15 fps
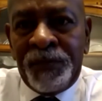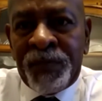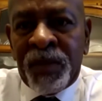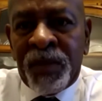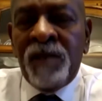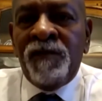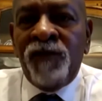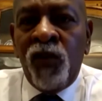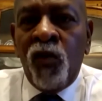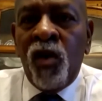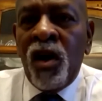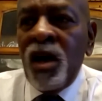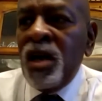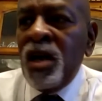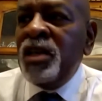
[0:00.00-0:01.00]
for
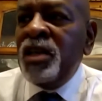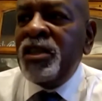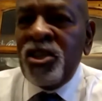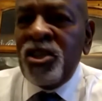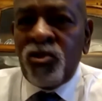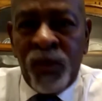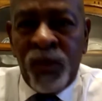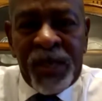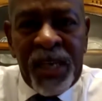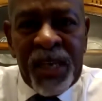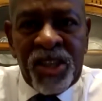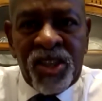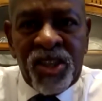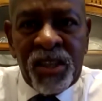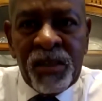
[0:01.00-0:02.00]

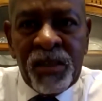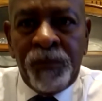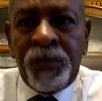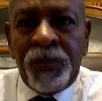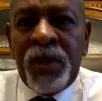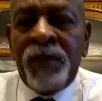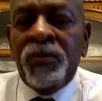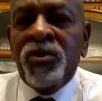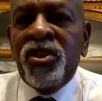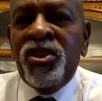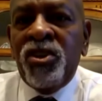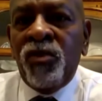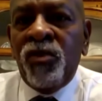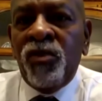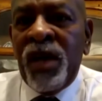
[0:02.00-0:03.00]
discrimination, people that don't
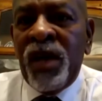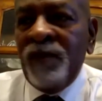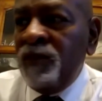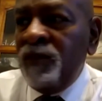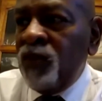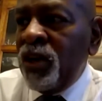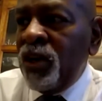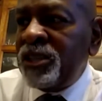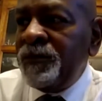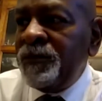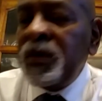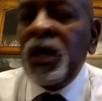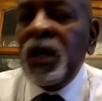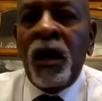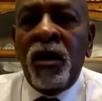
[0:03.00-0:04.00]
have a voice
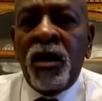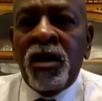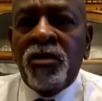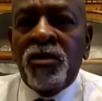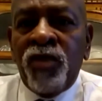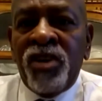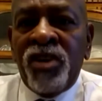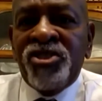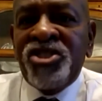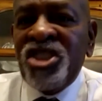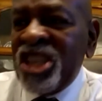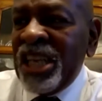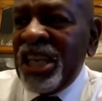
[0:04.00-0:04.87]
all across the state. That's